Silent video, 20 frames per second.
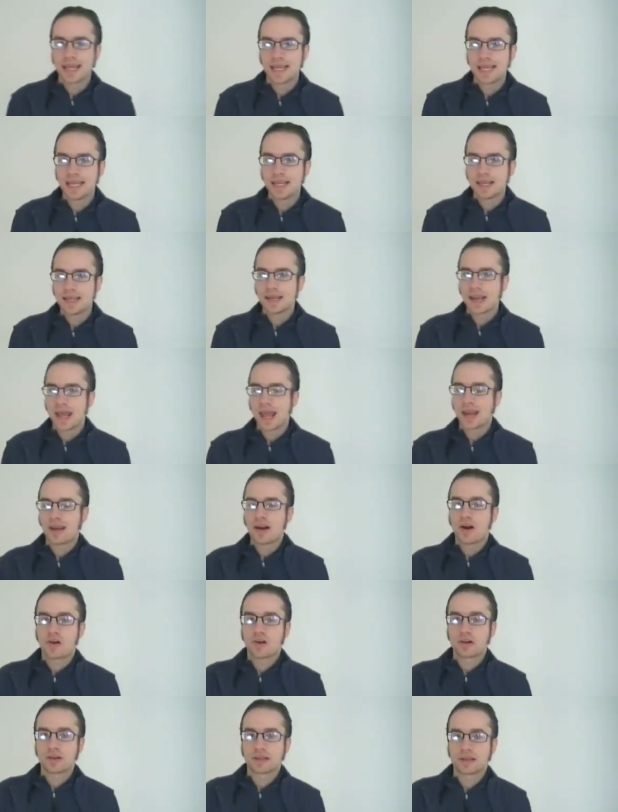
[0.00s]
In
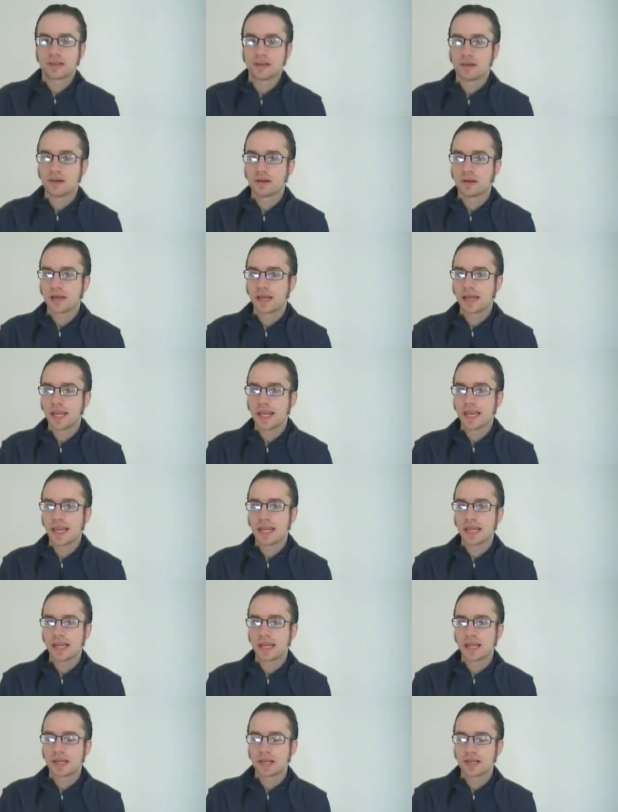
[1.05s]
Antarctica,
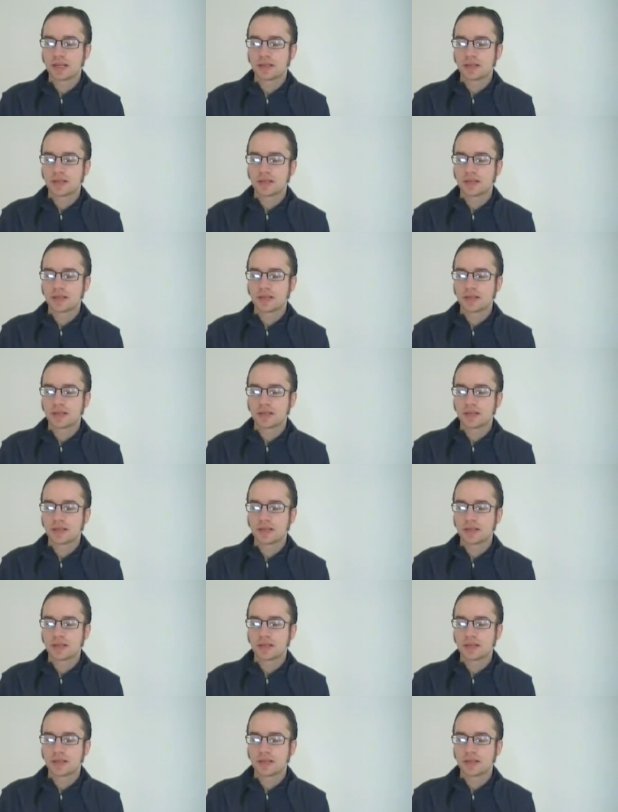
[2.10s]
a